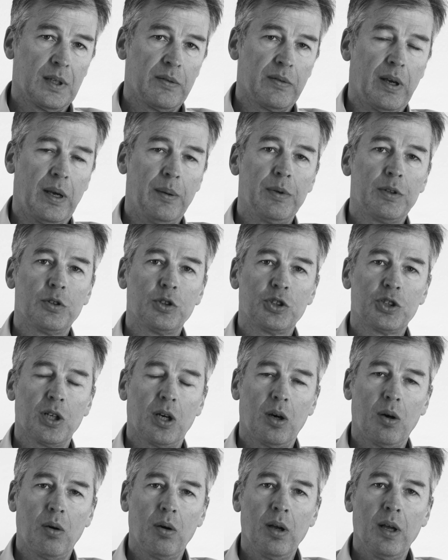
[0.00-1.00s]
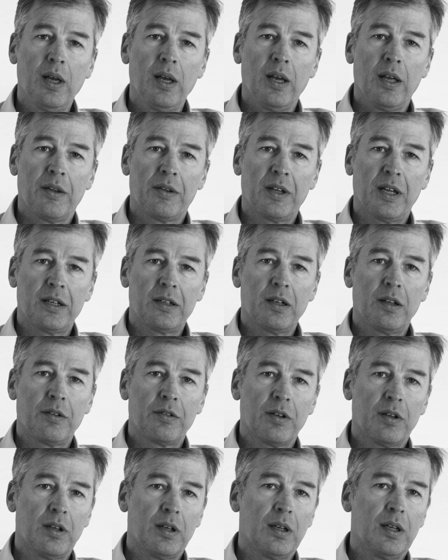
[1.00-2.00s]
We're able to show that
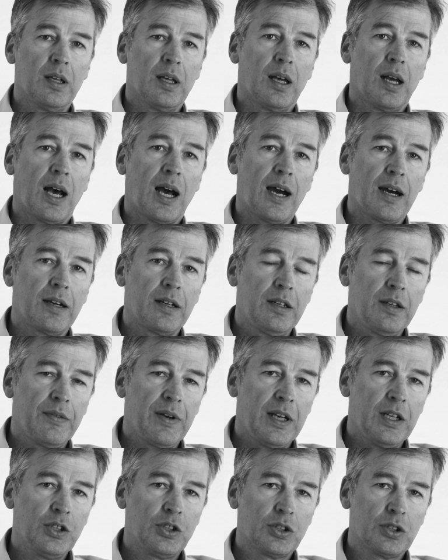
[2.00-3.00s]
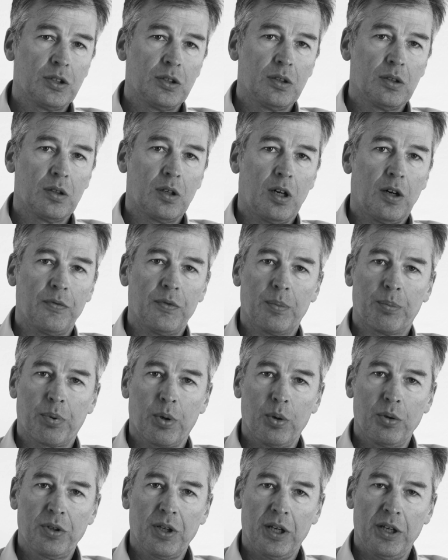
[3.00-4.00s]
the activation of a
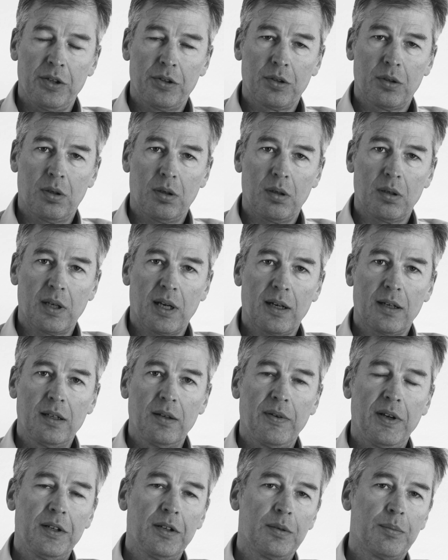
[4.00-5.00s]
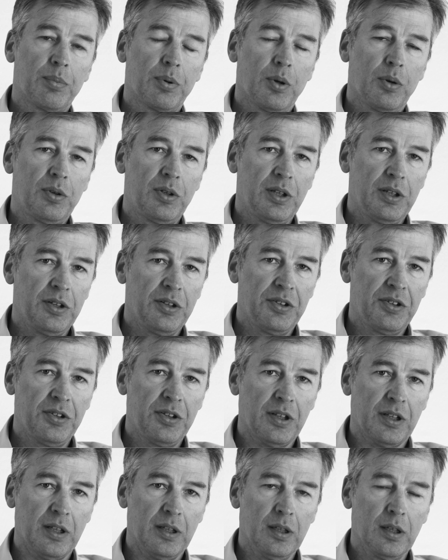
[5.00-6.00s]
protease called activated protein
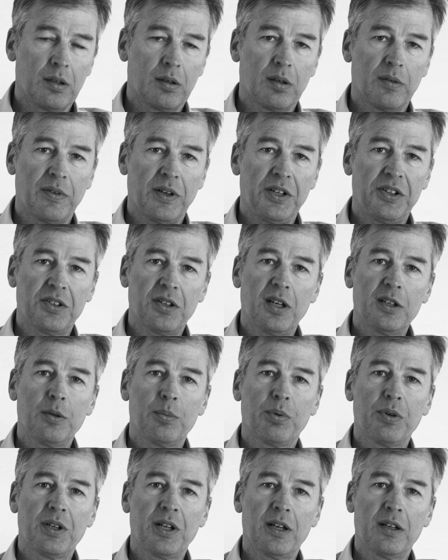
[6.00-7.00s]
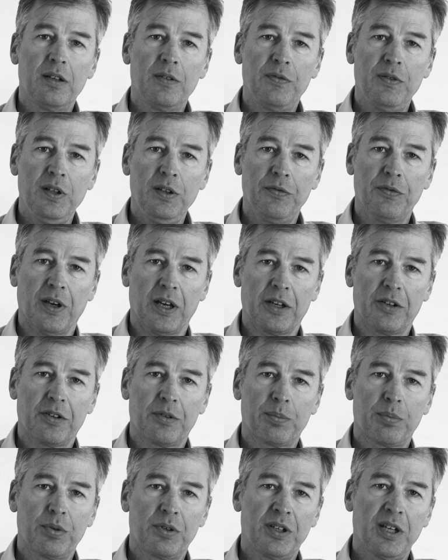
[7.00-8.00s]
C conveys cytoprotective effects,
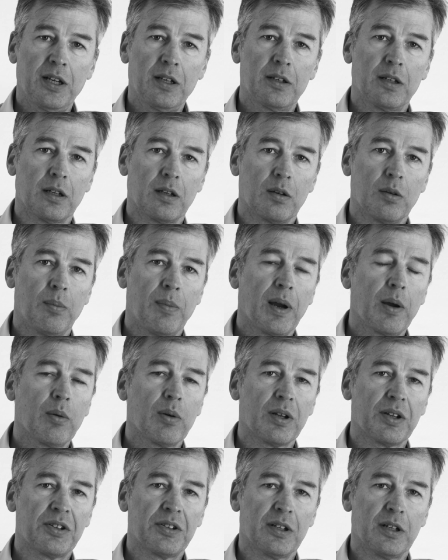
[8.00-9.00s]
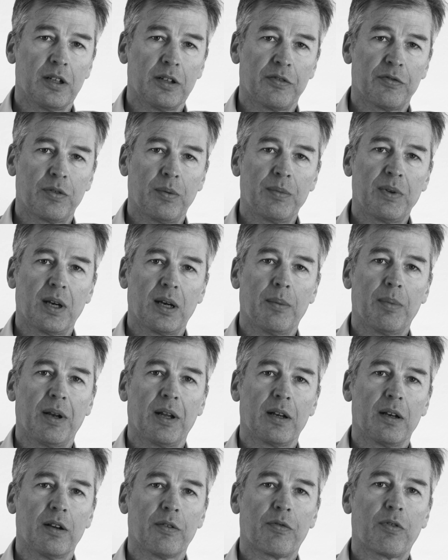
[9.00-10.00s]
protecting glomerular cells from
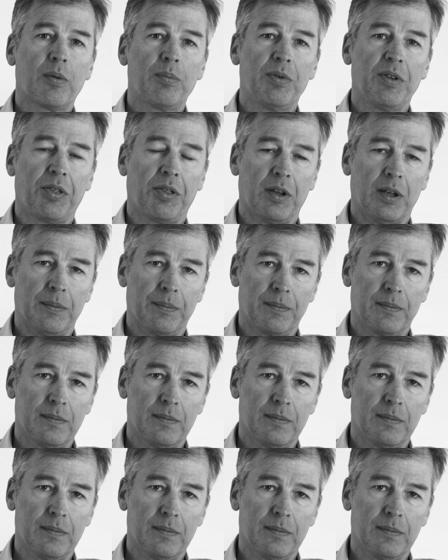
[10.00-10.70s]
diabetic nephropathy.